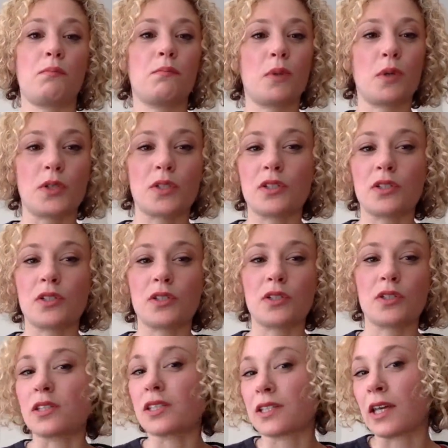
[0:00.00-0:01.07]
personal
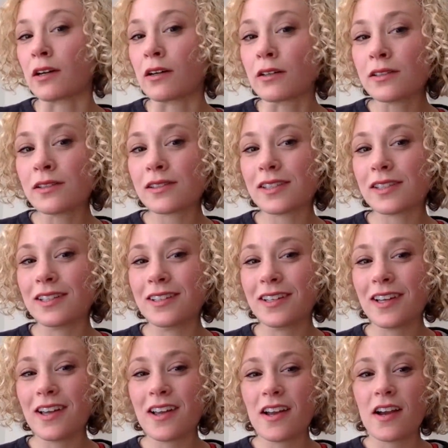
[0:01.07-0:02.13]
skills.
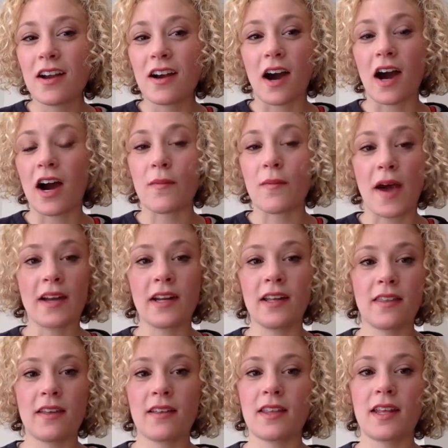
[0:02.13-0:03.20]

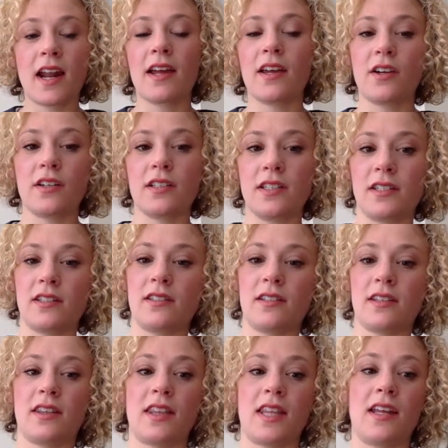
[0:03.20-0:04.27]
Anything that I could,
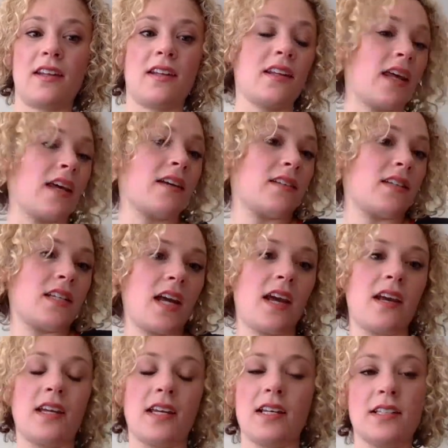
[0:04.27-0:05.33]
that like today
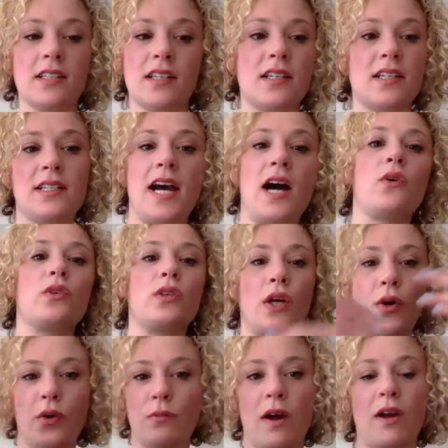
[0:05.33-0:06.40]
he's going to
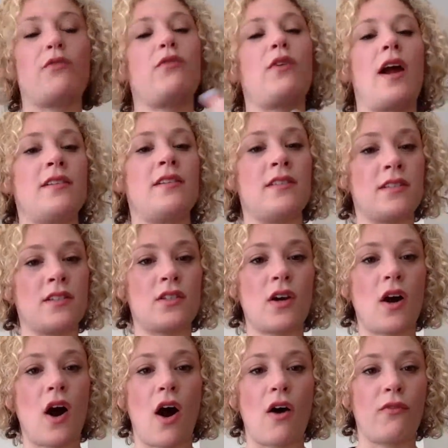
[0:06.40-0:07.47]
download my friends
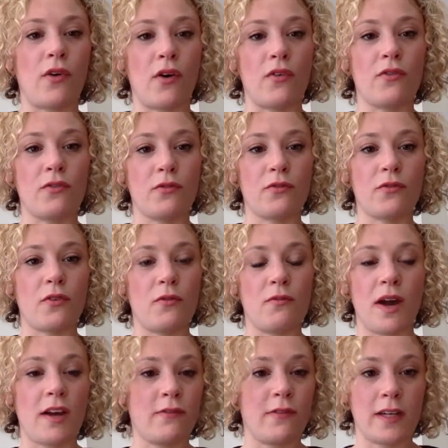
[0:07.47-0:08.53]
off of
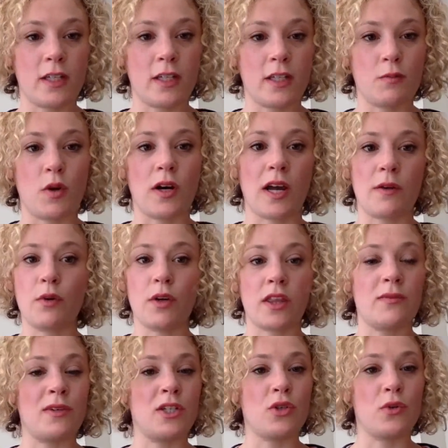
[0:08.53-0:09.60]
my Facebook and put
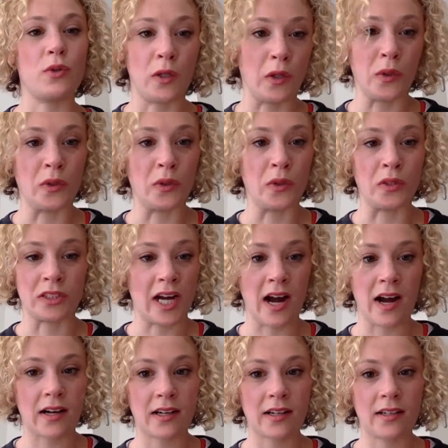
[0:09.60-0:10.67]
them into a Google Doc.